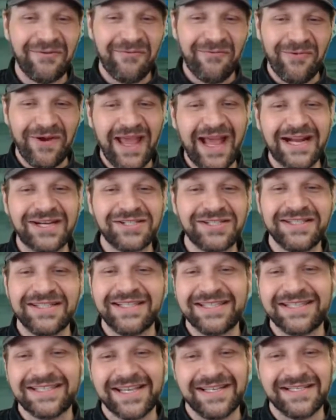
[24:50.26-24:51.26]
We actually
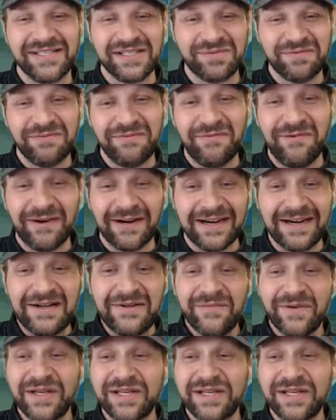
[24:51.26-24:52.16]
discussed this before,